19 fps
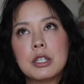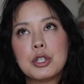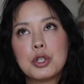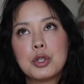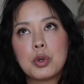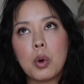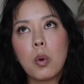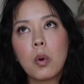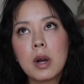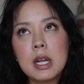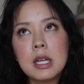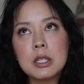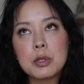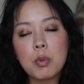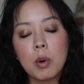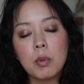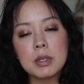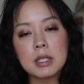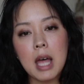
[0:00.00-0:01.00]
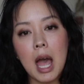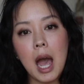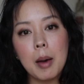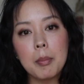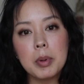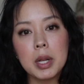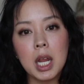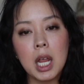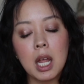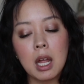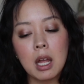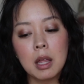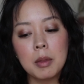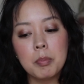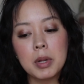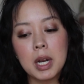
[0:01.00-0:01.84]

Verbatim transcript: stories what was happening,